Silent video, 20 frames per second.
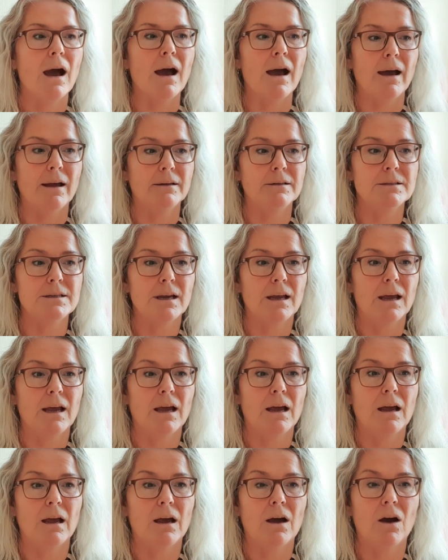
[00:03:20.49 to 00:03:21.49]
And
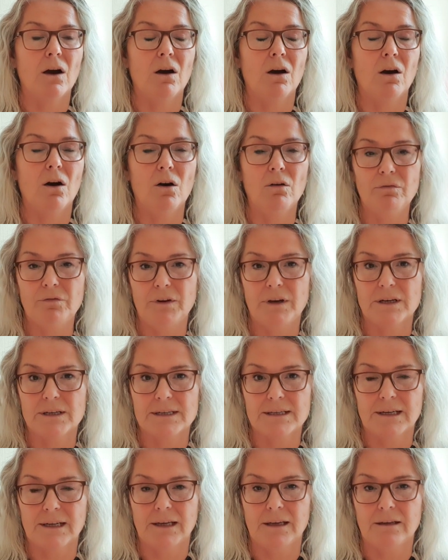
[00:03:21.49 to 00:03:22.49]

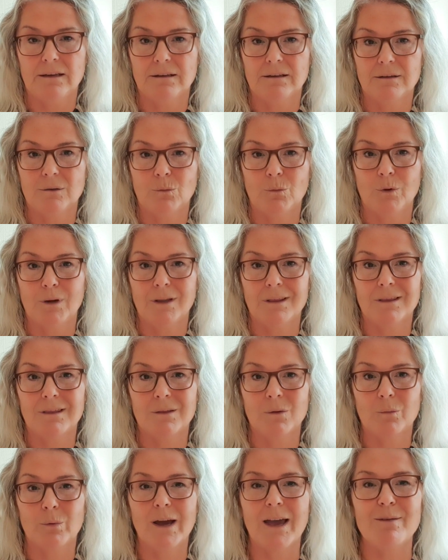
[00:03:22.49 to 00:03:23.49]
obviously,
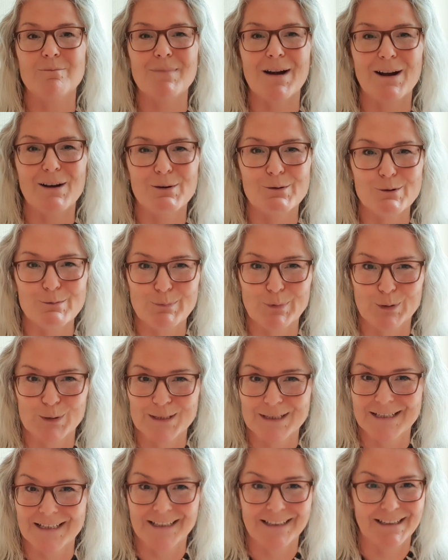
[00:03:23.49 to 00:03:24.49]
with the way my
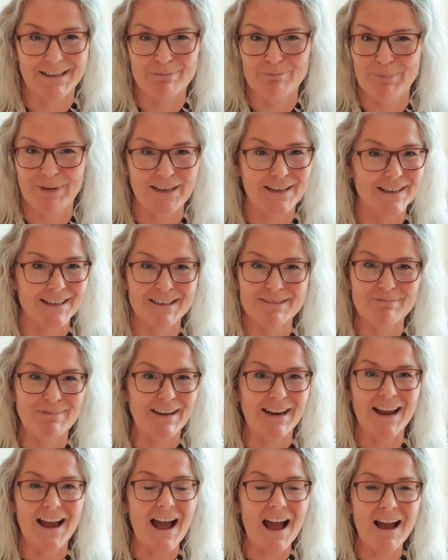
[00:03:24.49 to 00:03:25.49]
hormones have been at the
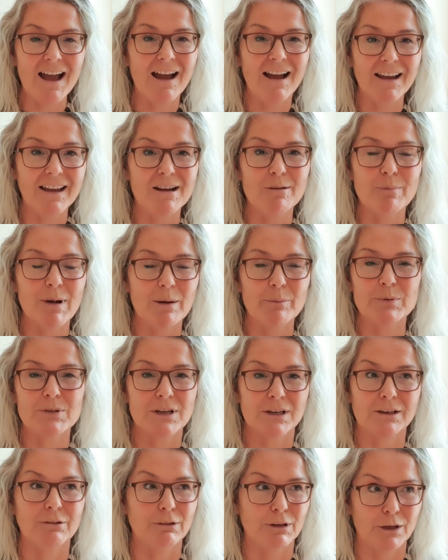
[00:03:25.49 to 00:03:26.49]
minute, I am
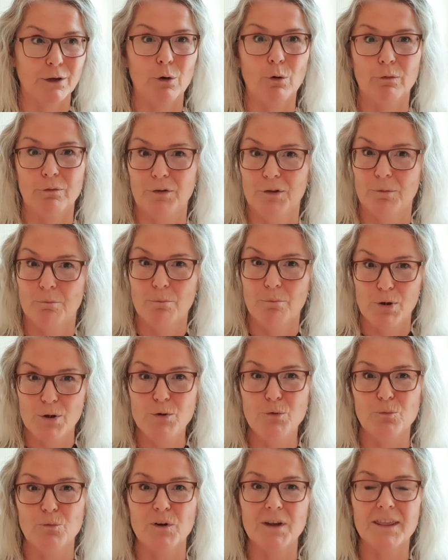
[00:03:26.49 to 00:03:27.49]
absolutely over the
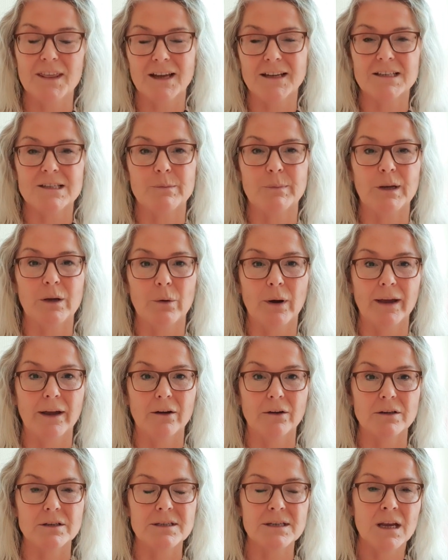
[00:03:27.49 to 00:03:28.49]
moon with that, to be quite
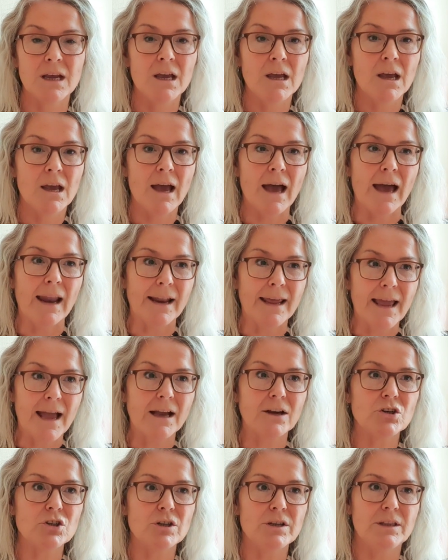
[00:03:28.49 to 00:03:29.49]
honest. And I
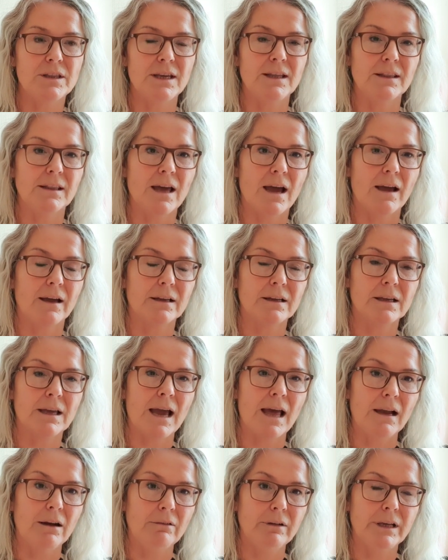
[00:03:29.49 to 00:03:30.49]
actually think that
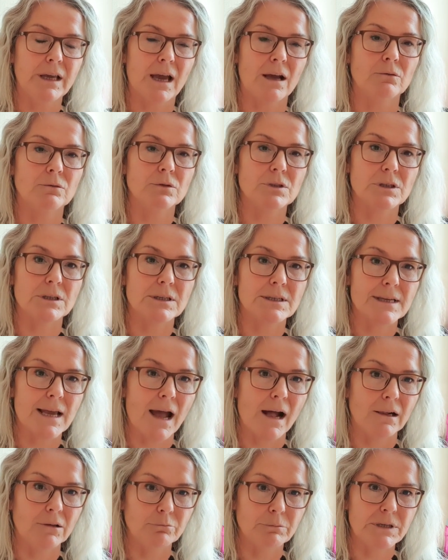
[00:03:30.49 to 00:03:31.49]
calorie counting has
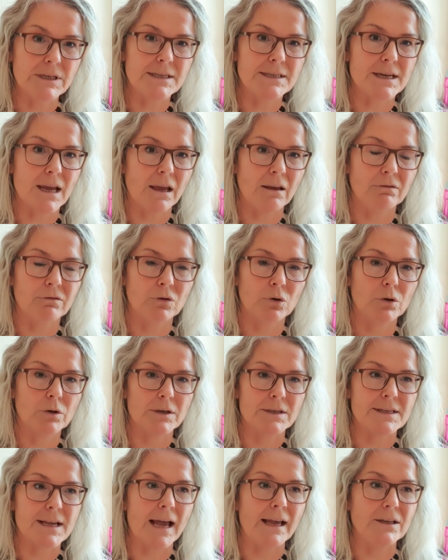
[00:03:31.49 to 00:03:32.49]
helped me stay
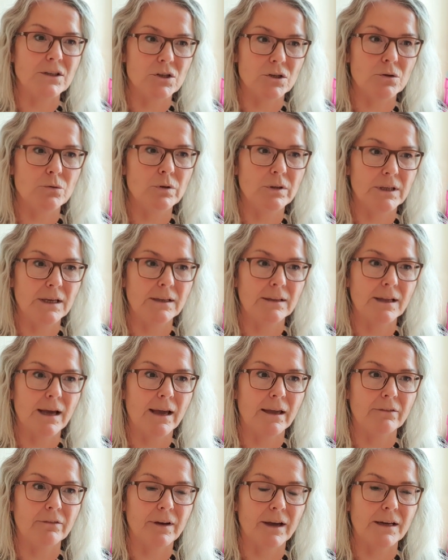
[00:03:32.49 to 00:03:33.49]
focused. I do think
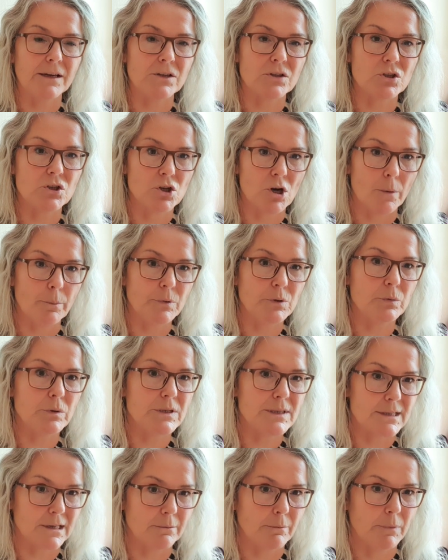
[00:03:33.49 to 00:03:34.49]
that if I'd have stopped
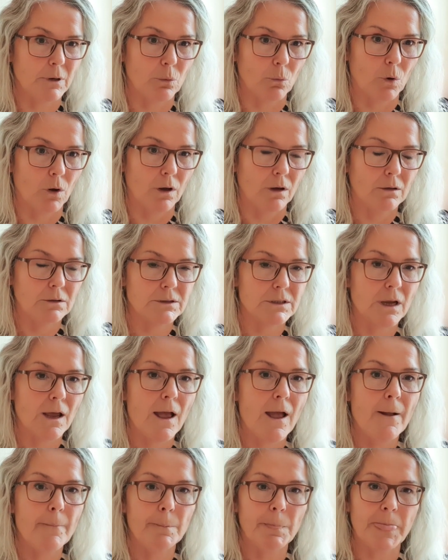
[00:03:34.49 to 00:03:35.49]
with Slimming World
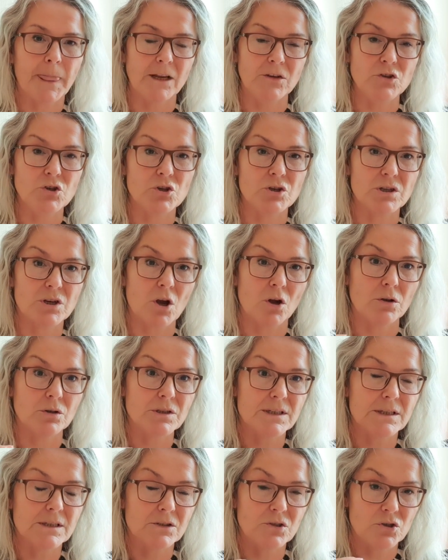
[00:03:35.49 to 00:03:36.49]
and just
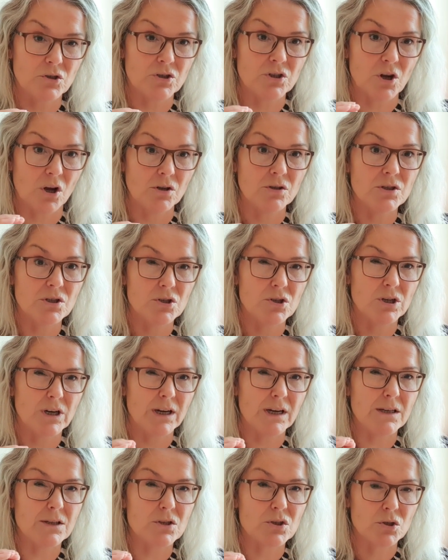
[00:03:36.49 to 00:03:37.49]

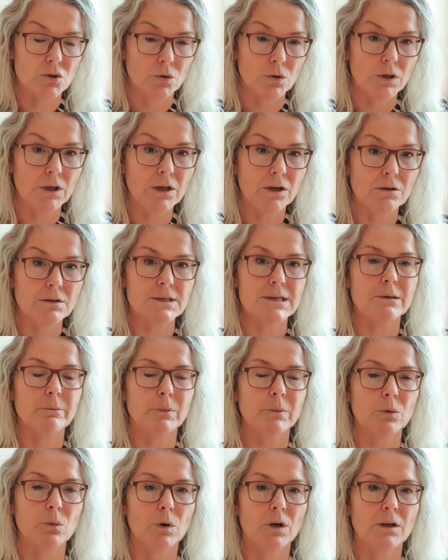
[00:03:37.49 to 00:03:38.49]
concentrated solely on
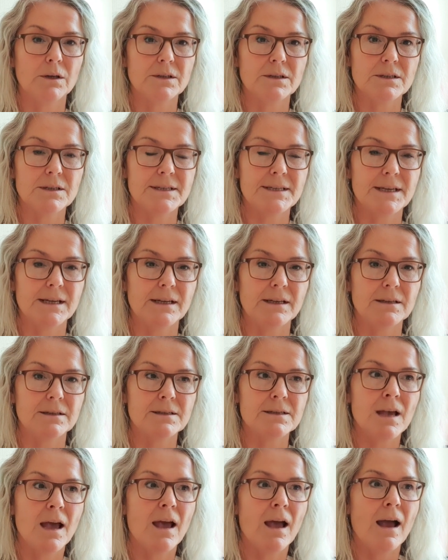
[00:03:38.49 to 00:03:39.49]
Slimming World and
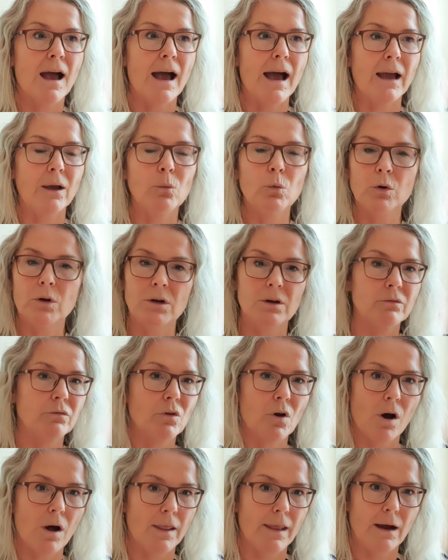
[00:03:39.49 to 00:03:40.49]
Sins, I wouldn't have
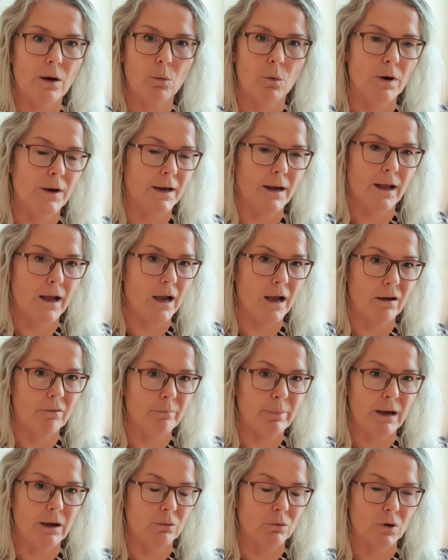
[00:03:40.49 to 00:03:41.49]
got that
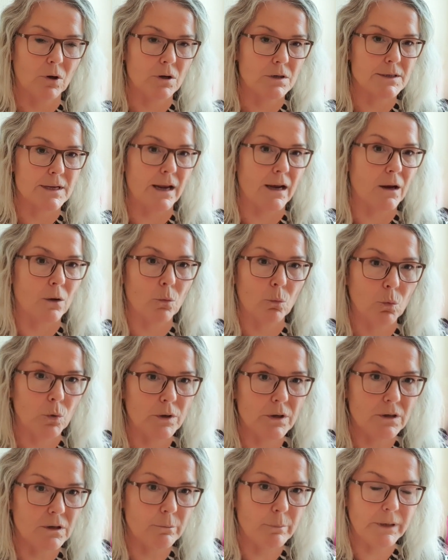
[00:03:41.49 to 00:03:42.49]
1.5 pound loss and I
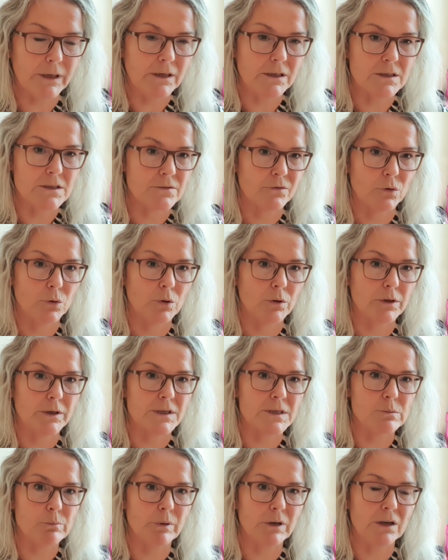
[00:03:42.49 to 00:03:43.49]
wouldn't have been as
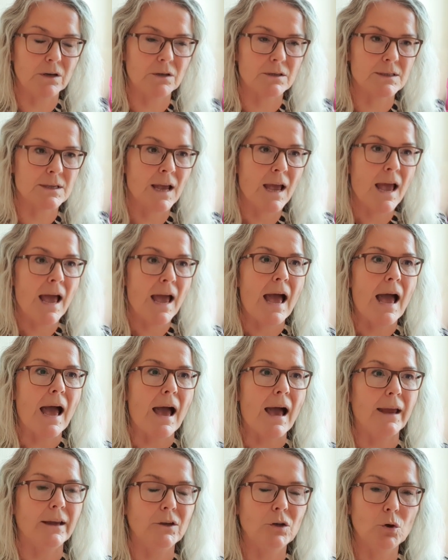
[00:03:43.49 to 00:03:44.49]
focused, because
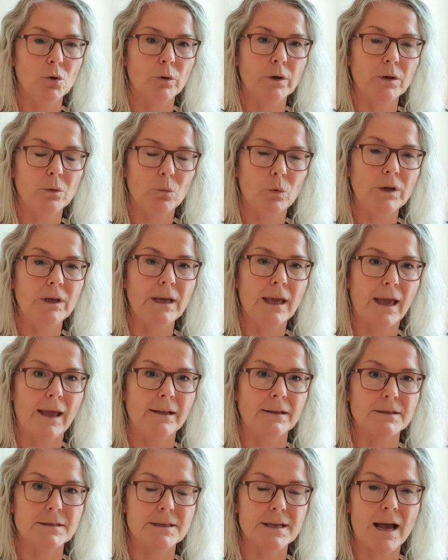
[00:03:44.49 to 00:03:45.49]
I know at
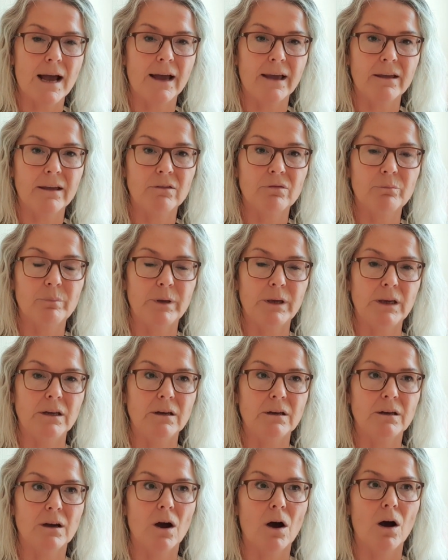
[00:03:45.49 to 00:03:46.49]
weekends I have
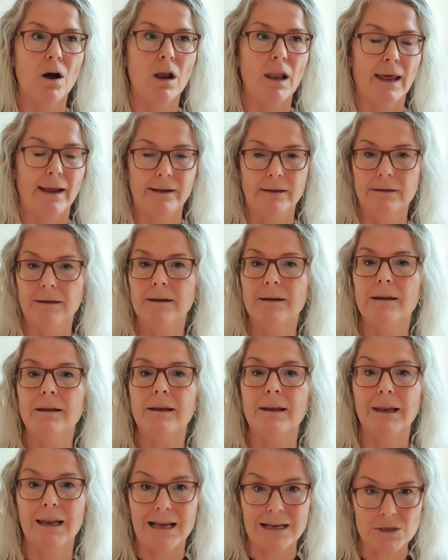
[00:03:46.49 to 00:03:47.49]
been like,
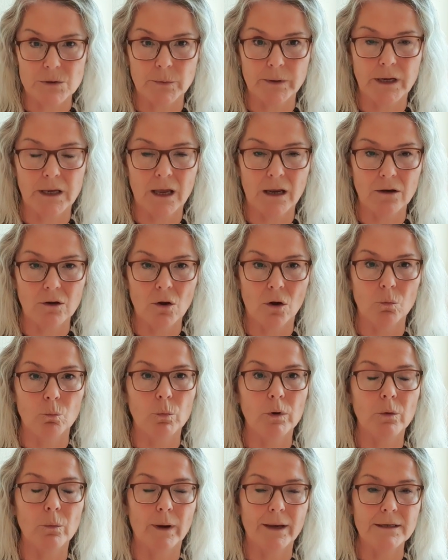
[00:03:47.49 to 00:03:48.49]
last weekend gone,
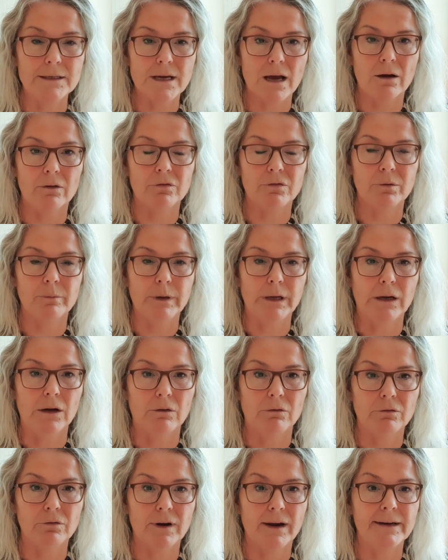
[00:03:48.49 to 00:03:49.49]
we went out for a meal
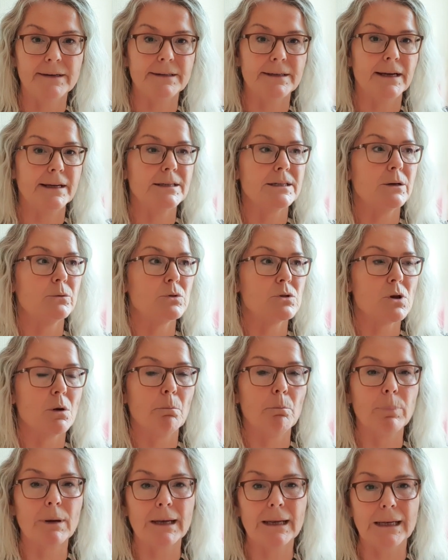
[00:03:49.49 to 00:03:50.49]
on Friday night. I was
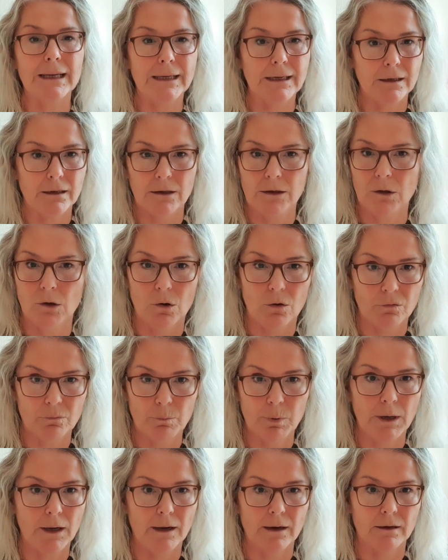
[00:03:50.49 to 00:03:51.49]
completely
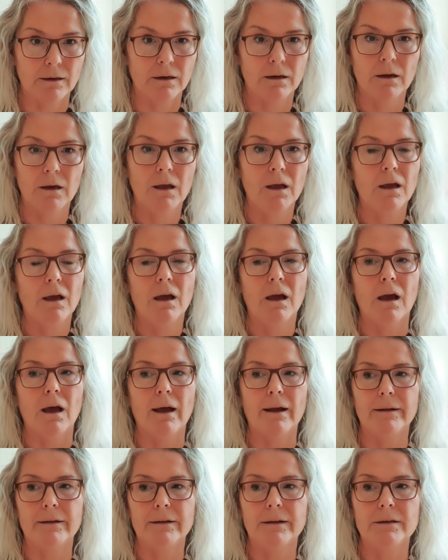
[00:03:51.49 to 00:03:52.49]
off plan.
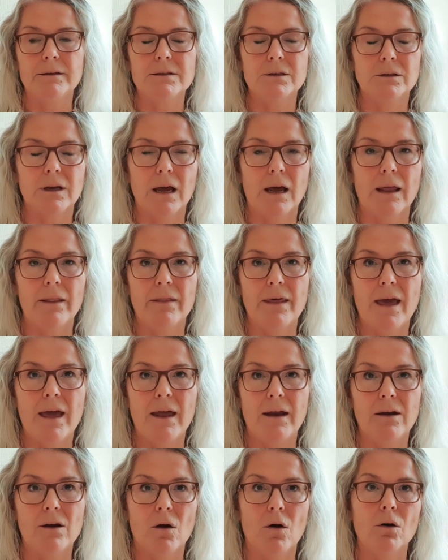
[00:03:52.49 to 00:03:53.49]
And
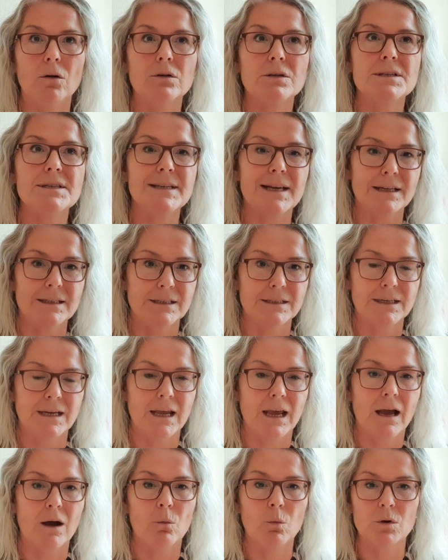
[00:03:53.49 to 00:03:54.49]
then on
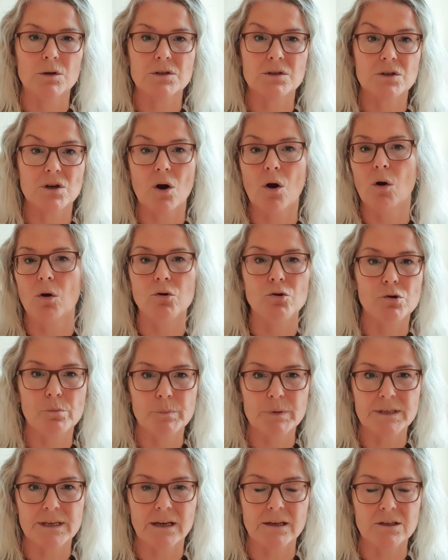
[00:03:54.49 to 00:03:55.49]
Saturday, I wasn't
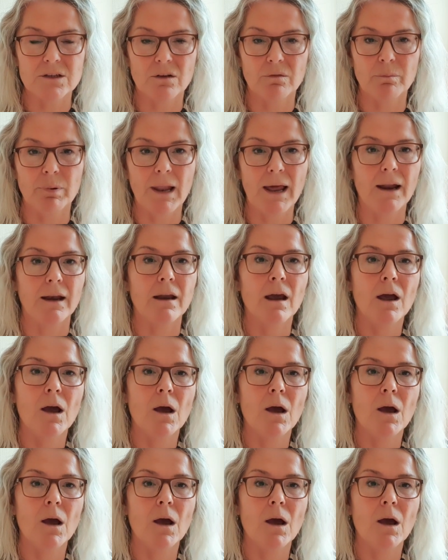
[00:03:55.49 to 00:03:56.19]
100% off plan.